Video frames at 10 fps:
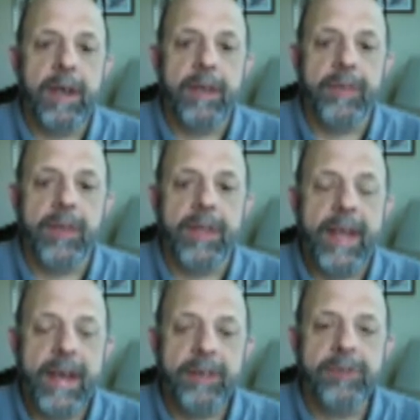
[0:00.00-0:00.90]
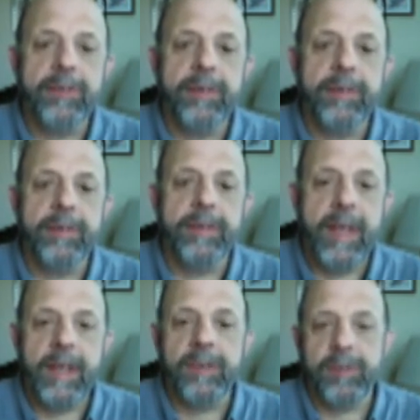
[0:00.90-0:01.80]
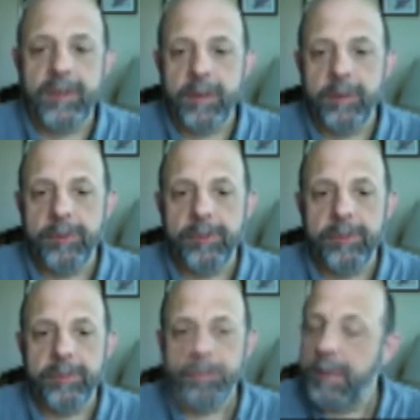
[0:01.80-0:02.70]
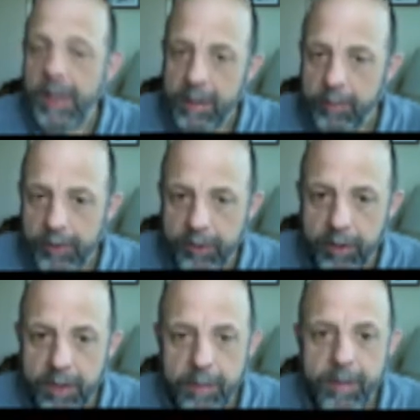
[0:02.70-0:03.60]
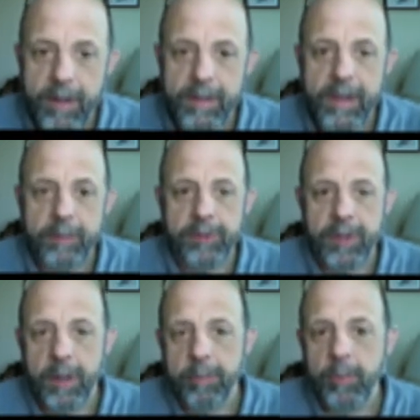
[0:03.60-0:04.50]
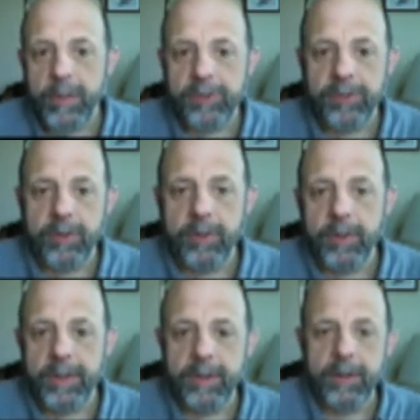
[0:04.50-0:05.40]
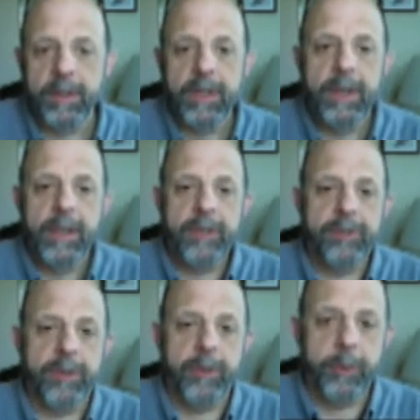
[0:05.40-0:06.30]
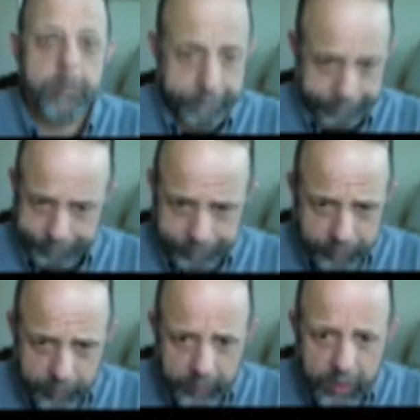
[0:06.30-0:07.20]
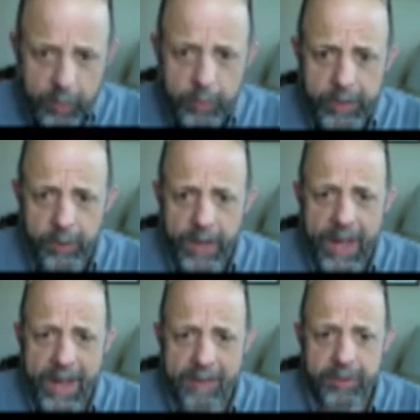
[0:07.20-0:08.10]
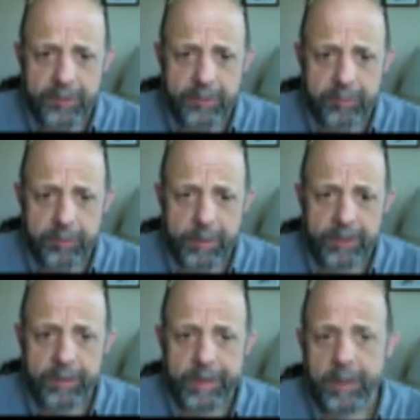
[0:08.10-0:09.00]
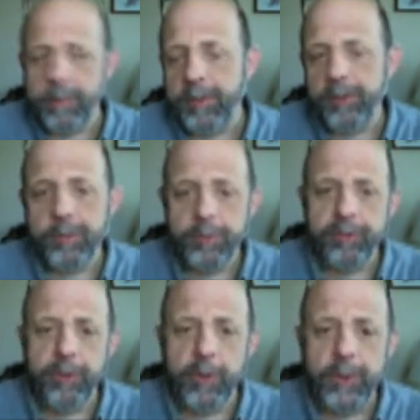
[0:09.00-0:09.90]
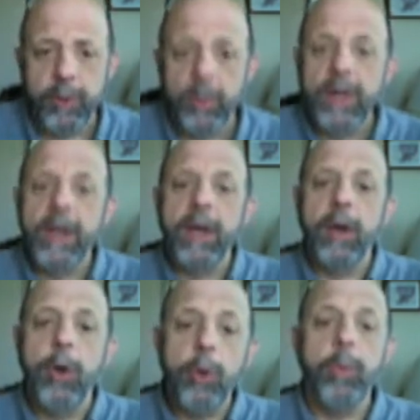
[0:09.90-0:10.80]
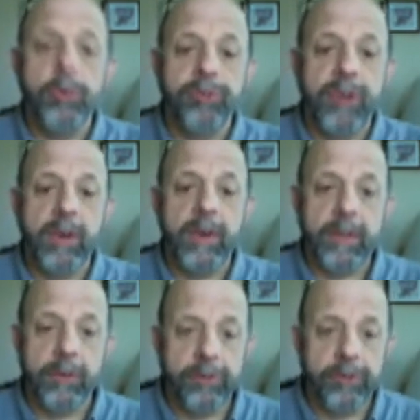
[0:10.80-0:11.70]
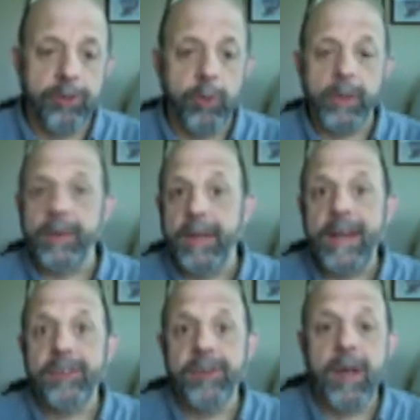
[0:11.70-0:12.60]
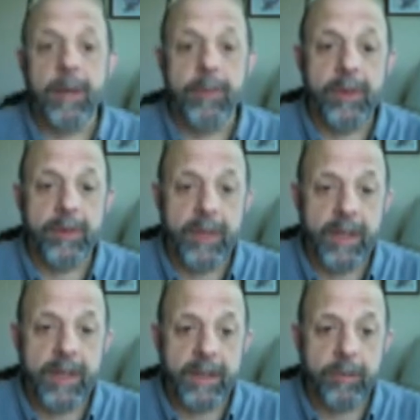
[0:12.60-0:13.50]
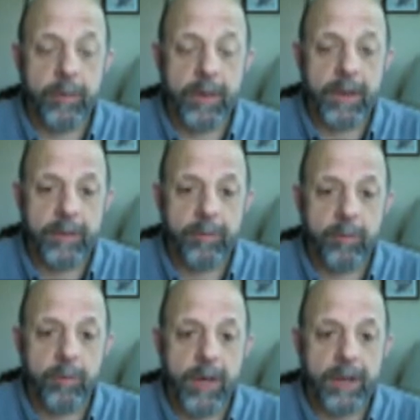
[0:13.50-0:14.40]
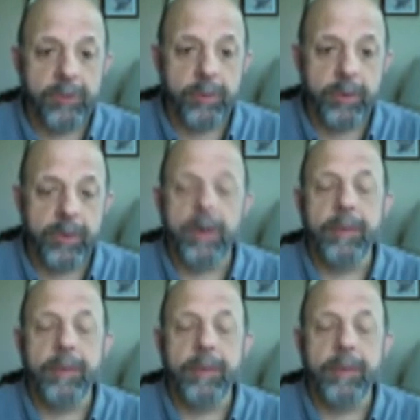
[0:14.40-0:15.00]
the last days that there was anyone talking about it, and that was a couple weeks earlier. So we don't have this information here, but this would show you who was sharing your story. The last time that any regs were